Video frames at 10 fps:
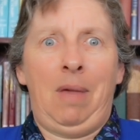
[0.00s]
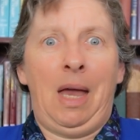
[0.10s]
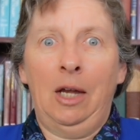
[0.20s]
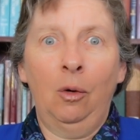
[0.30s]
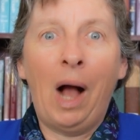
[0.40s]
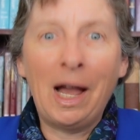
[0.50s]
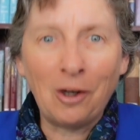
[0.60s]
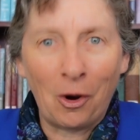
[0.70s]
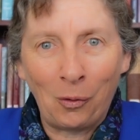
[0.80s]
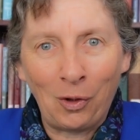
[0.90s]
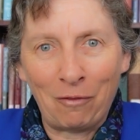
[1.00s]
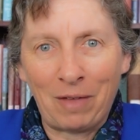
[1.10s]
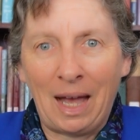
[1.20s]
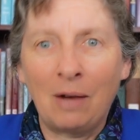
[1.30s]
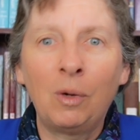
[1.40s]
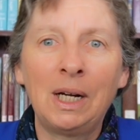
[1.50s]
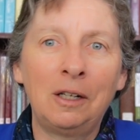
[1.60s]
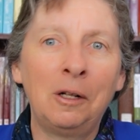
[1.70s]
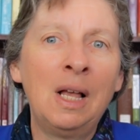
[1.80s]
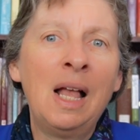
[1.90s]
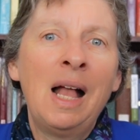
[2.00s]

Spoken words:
how do I know all of that? Well,